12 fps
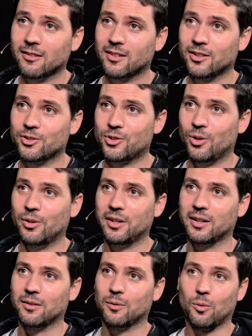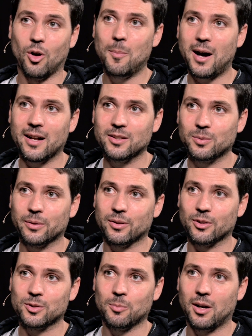controlling robots with
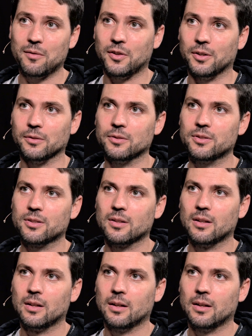their smartphones,